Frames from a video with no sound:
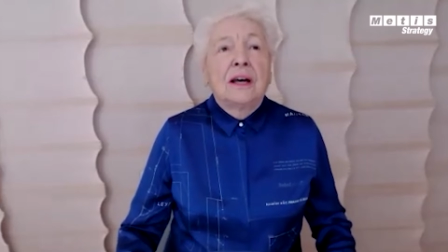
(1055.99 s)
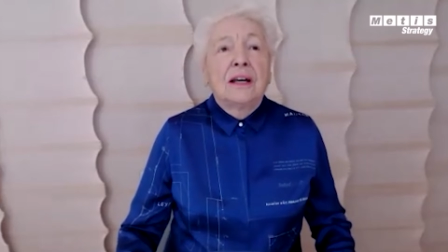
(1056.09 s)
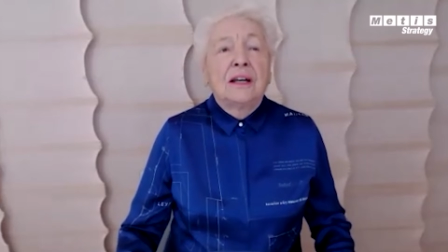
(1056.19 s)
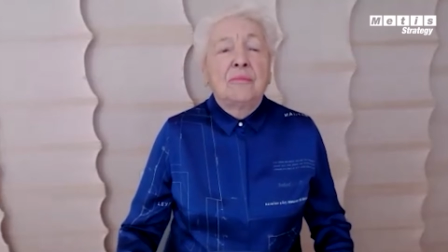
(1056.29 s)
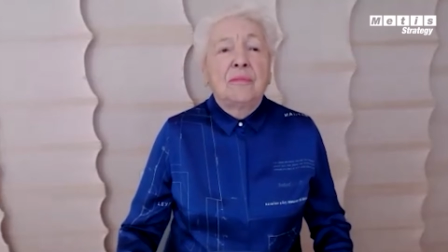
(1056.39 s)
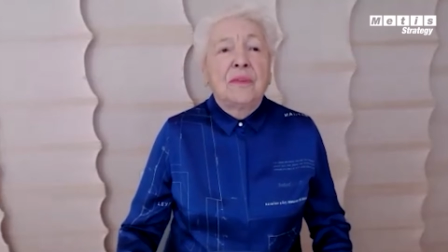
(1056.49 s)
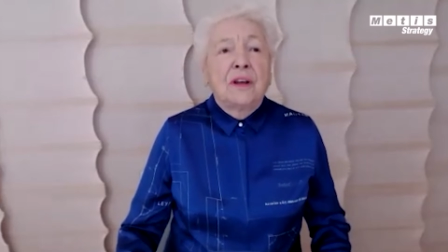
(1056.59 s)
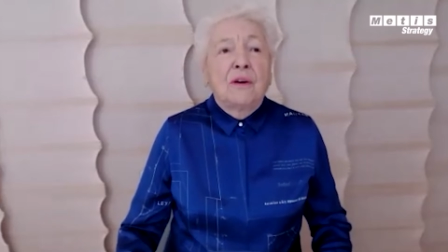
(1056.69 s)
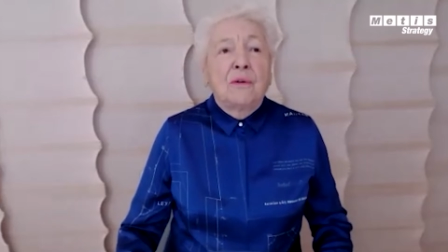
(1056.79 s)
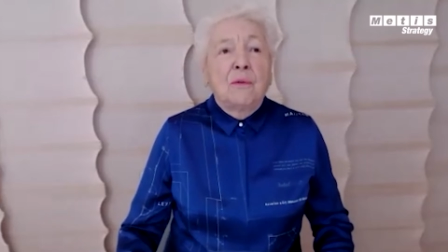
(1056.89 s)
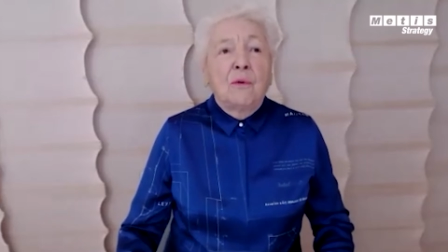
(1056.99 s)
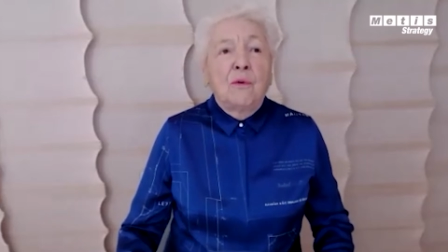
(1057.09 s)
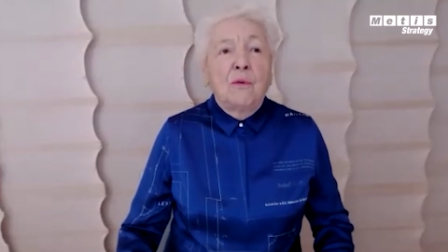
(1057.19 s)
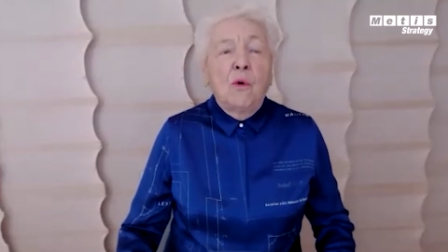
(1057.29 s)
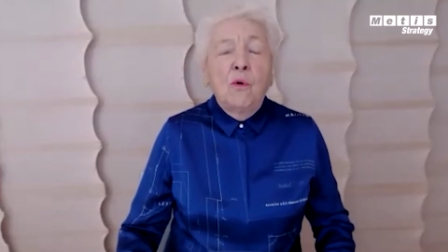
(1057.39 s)
Um,
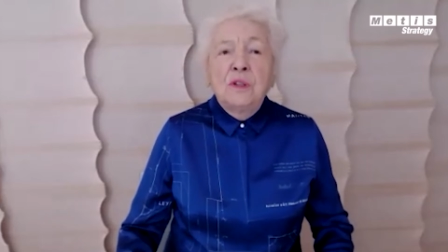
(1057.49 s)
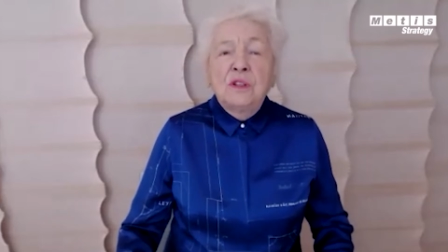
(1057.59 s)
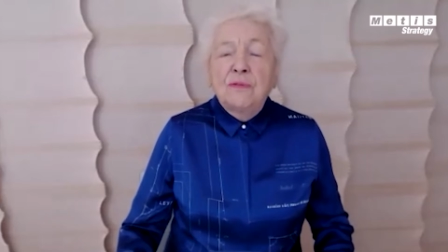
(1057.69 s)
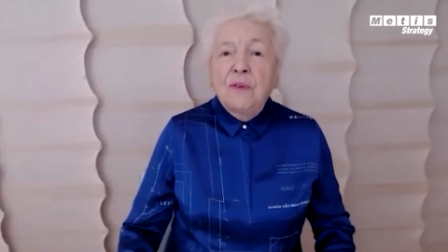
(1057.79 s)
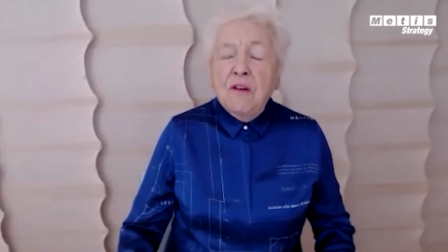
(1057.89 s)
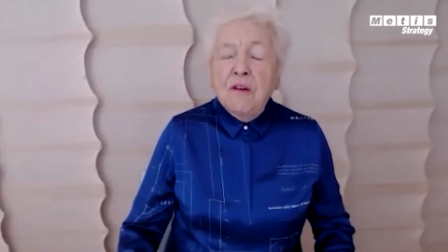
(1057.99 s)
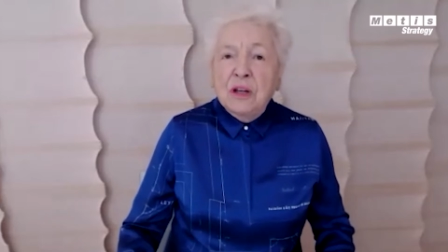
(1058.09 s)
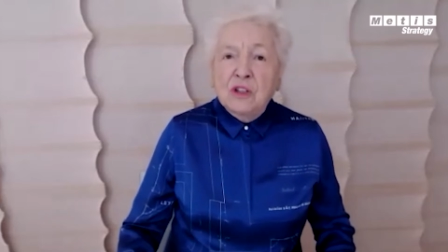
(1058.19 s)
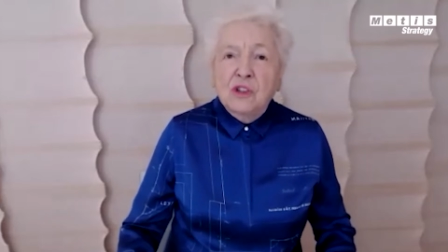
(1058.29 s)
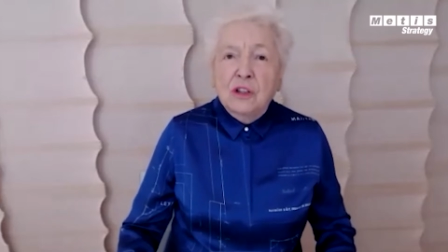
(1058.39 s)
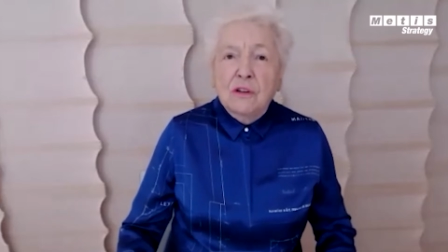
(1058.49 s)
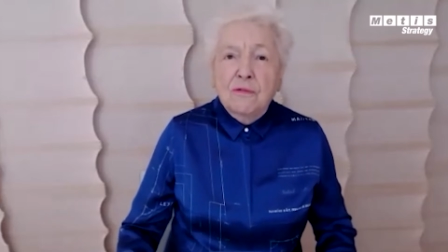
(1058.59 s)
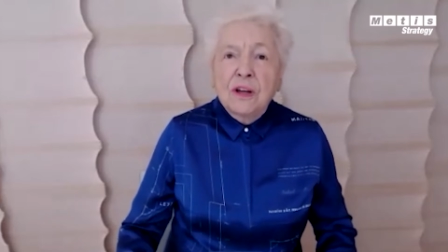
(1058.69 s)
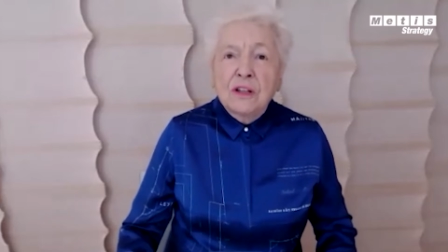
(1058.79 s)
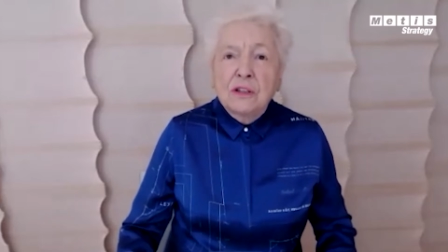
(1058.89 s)
always very much at the
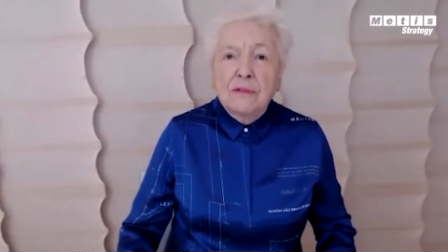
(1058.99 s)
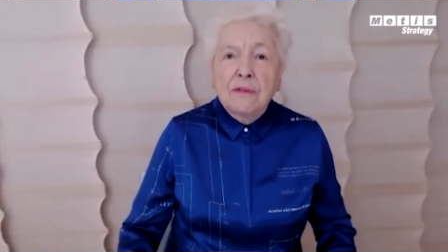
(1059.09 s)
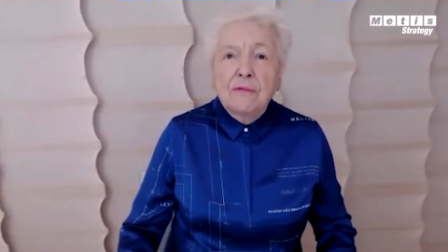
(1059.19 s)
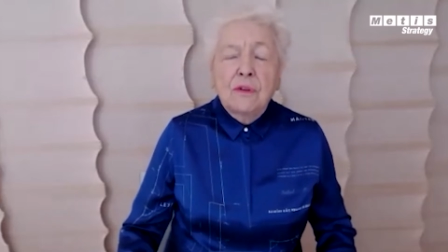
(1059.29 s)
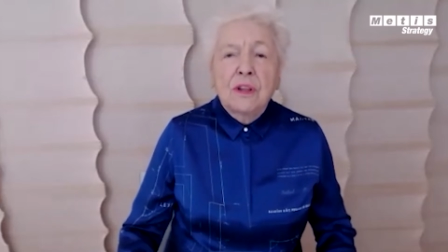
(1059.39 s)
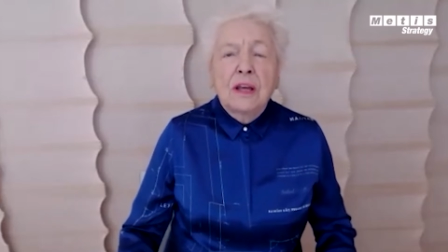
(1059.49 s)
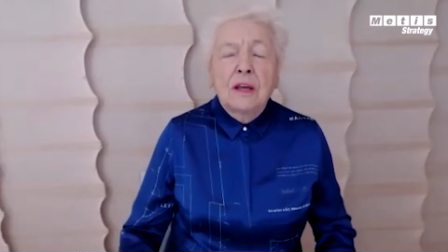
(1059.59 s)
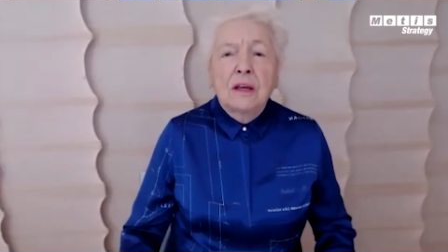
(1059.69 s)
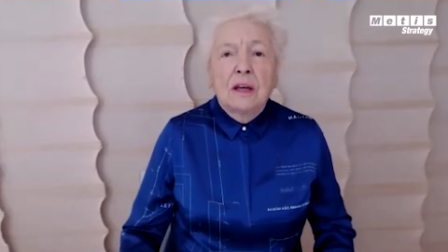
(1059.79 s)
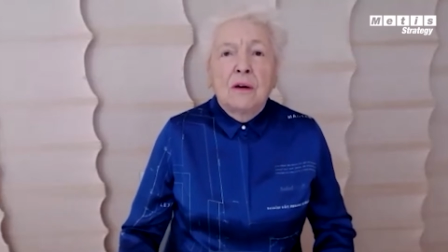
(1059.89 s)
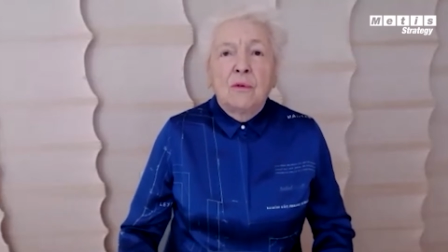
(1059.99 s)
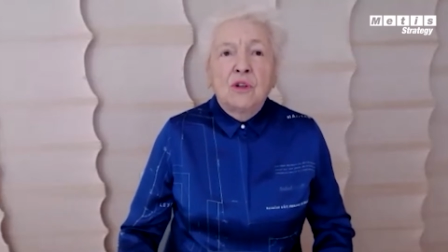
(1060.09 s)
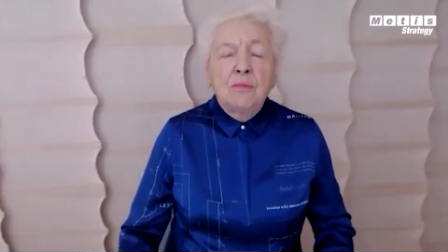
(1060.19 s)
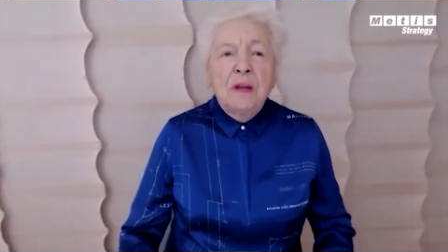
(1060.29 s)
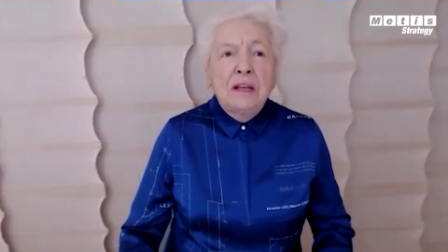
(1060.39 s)
front of everything,
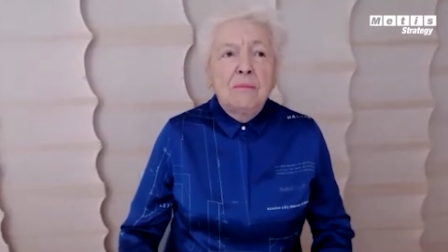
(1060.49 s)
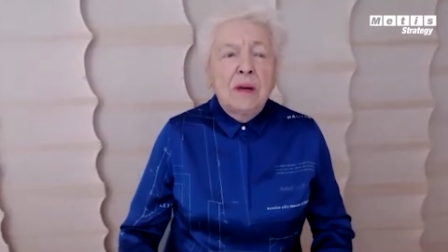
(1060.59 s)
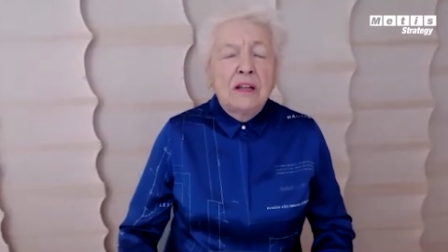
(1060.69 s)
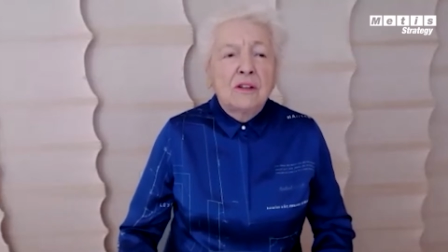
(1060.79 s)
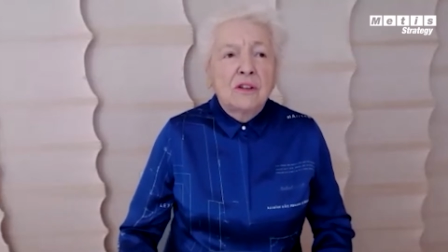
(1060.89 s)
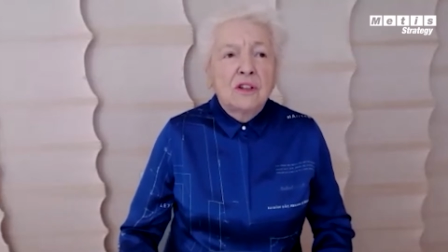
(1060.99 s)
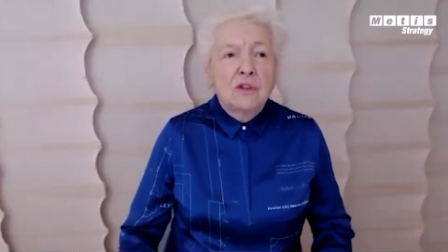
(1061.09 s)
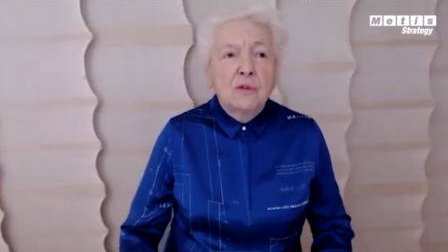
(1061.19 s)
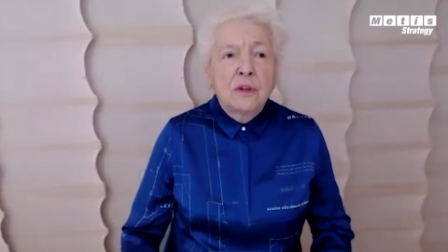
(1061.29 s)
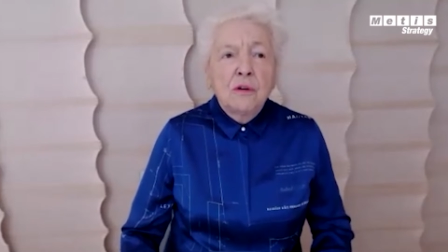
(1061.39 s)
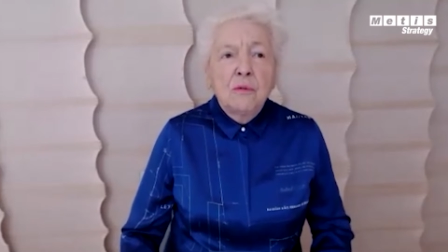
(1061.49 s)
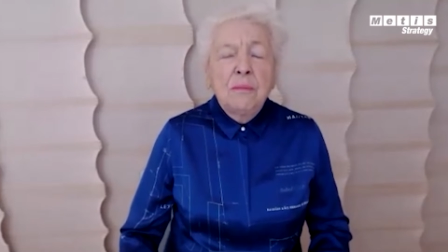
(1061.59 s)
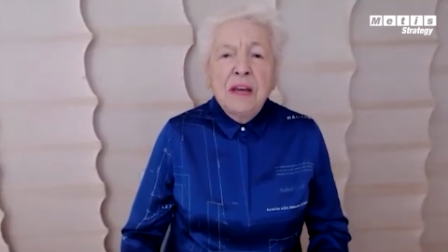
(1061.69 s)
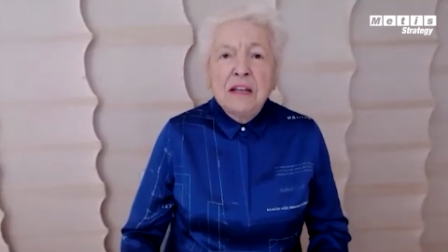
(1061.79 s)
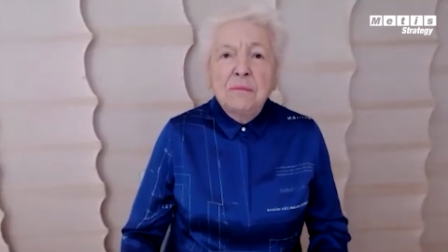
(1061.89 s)
which mean, meant that although we
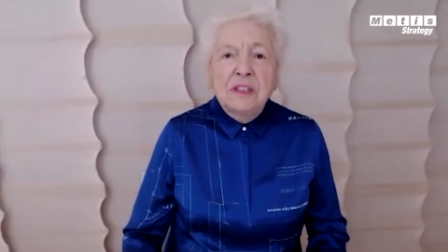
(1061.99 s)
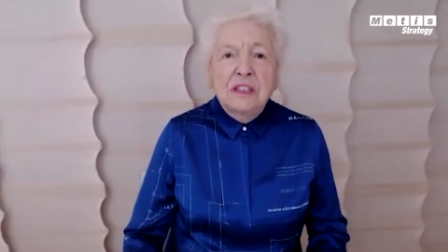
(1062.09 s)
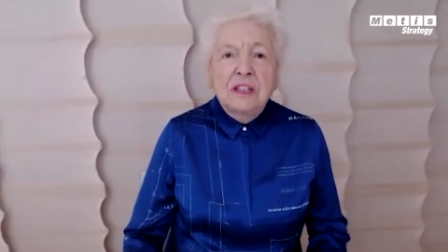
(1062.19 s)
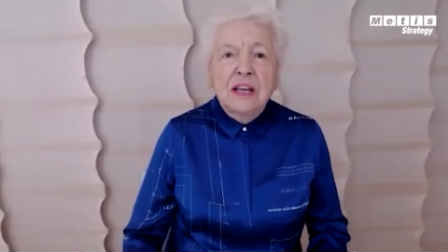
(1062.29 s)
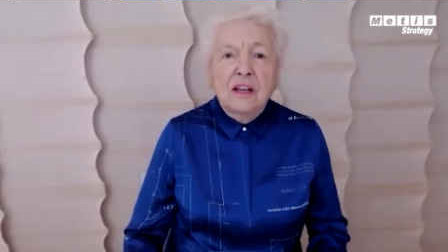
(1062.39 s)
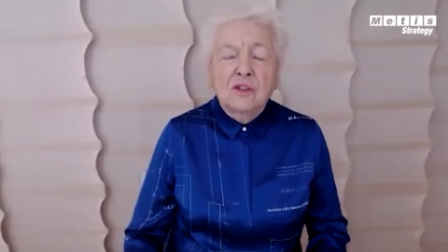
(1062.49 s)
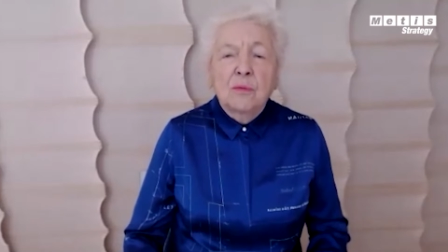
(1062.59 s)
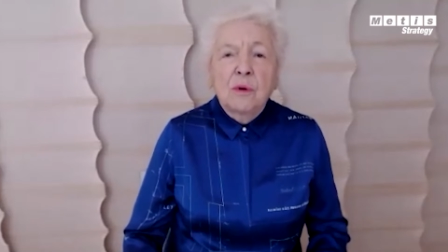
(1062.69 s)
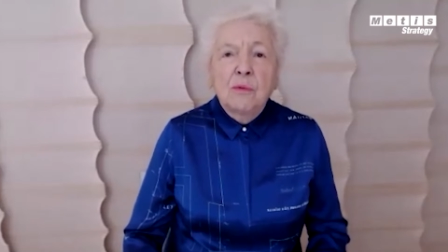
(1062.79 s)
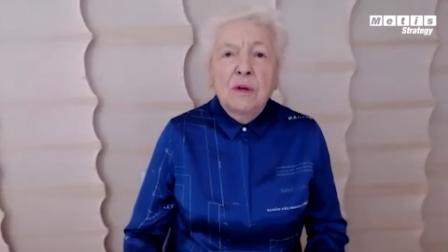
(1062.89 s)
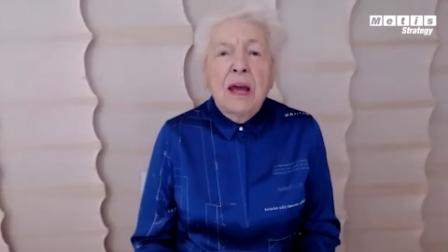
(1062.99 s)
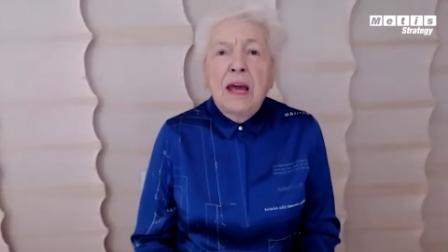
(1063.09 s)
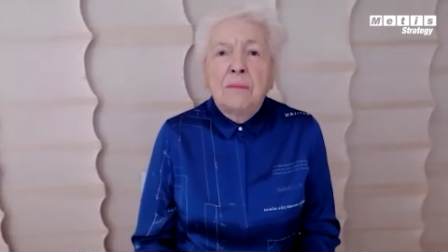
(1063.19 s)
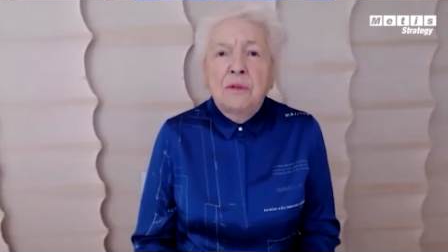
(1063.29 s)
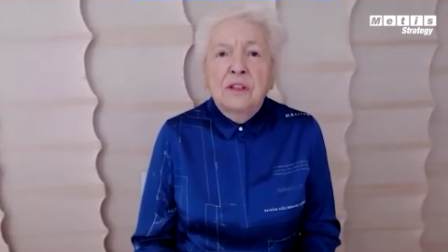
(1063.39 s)
made mistakes, we were
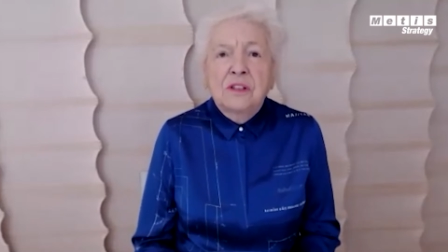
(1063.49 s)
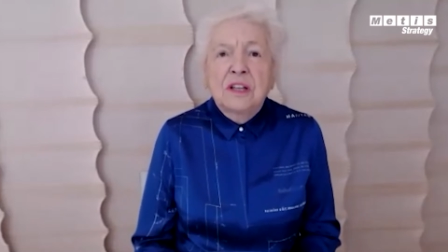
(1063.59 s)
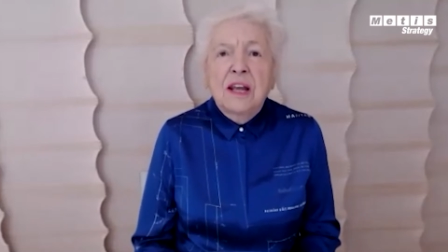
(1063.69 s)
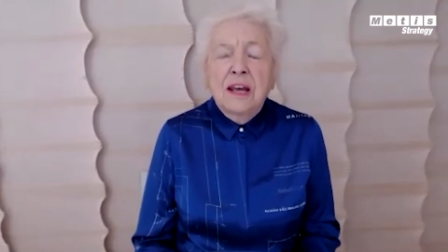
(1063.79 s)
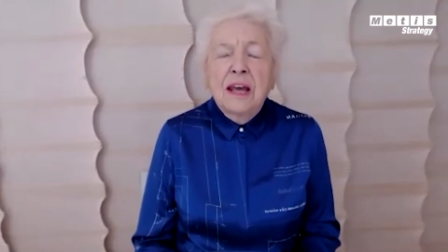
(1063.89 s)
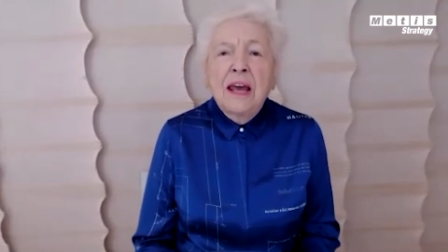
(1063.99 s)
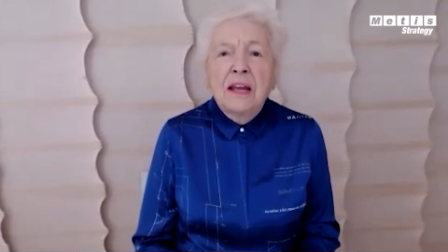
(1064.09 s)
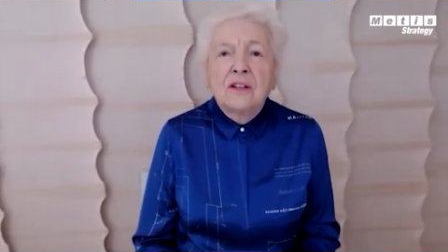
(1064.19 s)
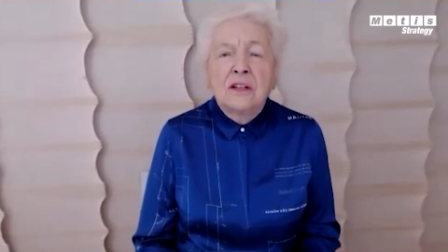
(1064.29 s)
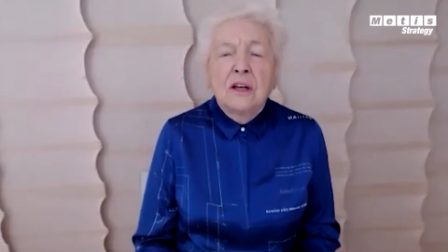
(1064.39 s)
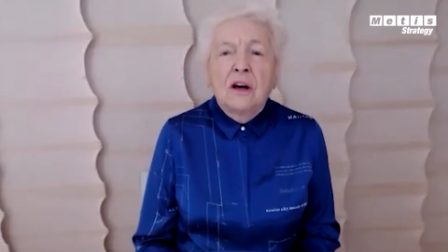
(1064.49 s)
able to stay ahead